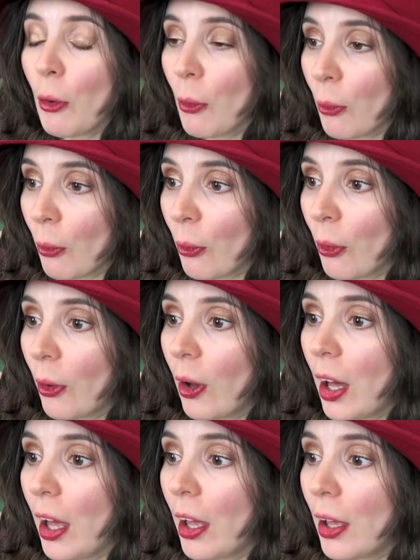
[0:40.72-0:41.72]

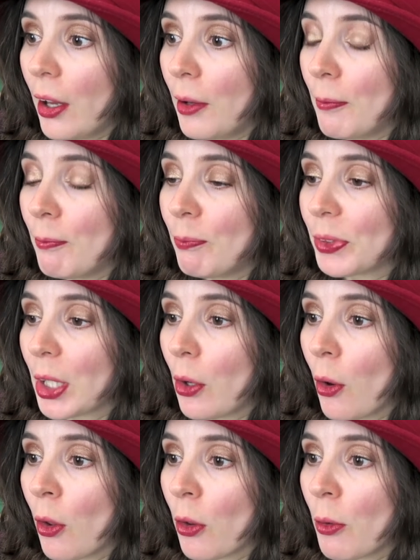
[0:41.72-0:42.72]
or
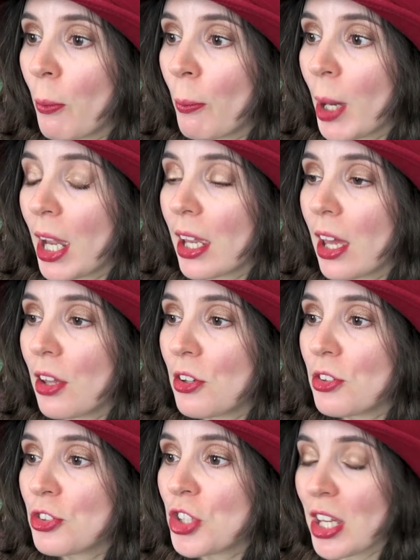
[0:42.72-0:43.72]
on my
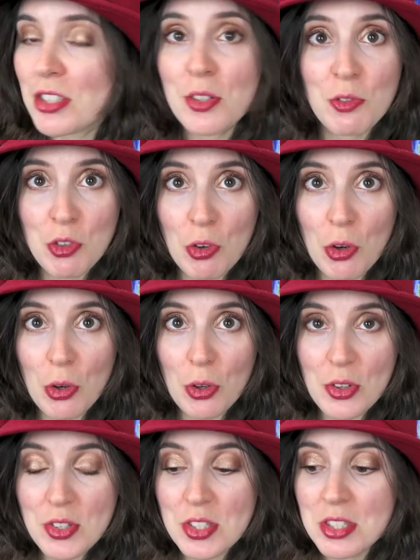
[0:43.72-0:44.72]
chest of
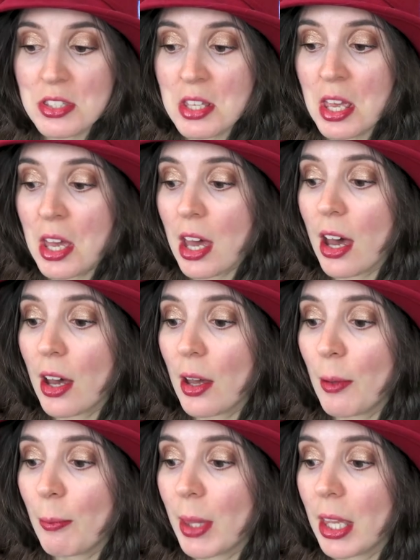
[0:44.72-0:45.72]
drawers,
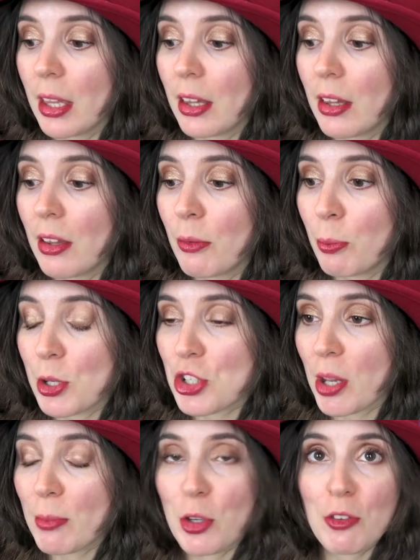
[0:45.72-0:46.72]

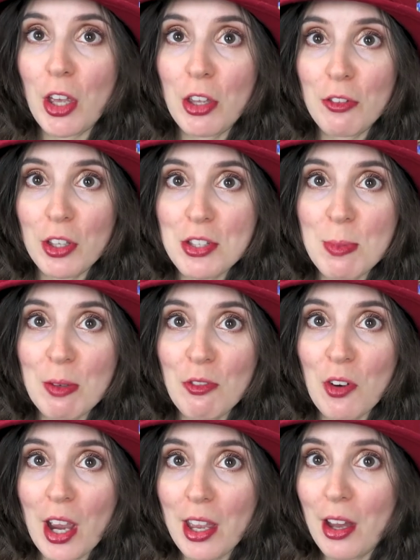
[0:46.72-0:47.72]
which I move over to be
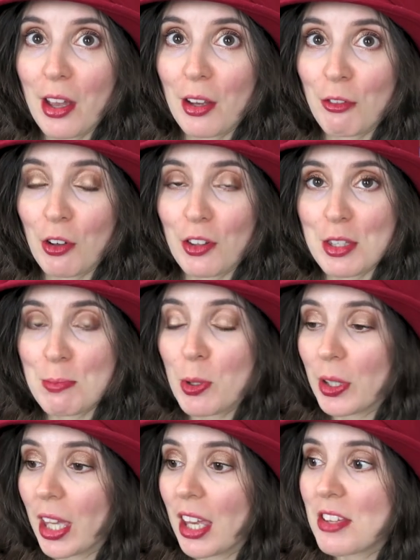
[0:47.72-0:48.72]
right in front of this
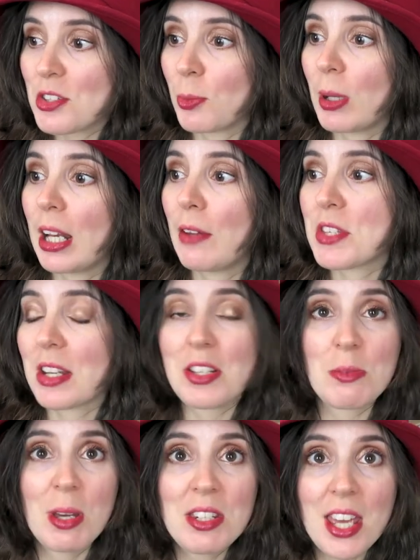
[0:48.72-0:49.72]
bookcase. Normally it lives
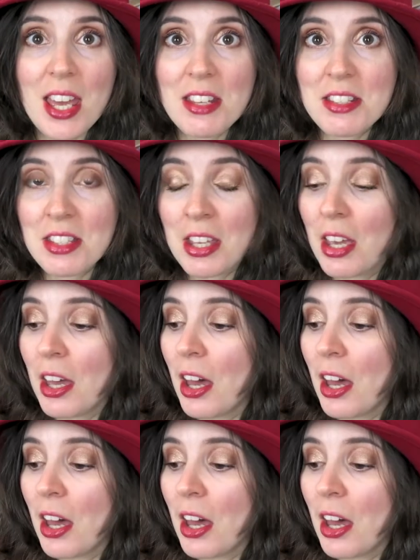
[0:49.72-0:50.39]
next to my desk,